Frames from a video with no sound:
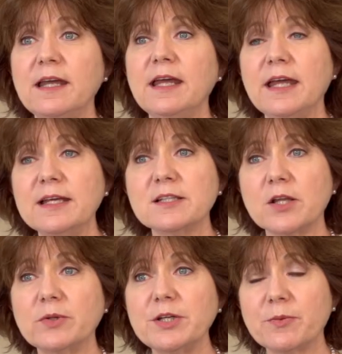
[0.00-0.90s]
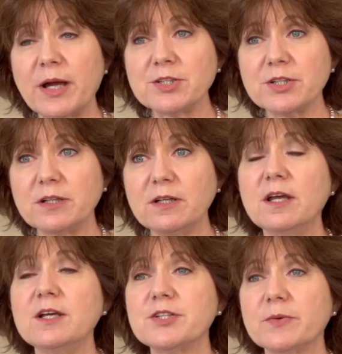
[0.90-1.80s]
his lonely direction.
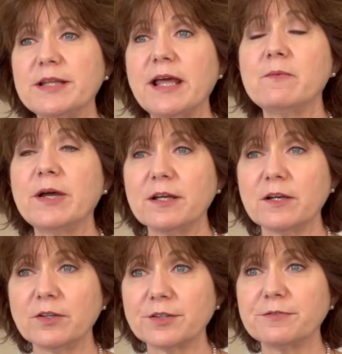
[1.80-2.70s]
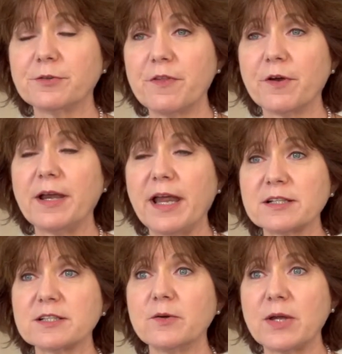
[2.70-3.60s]
So when they went and looked for their
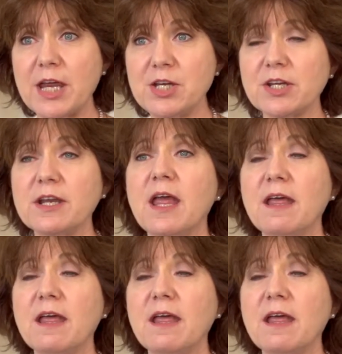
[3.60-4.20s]
next location,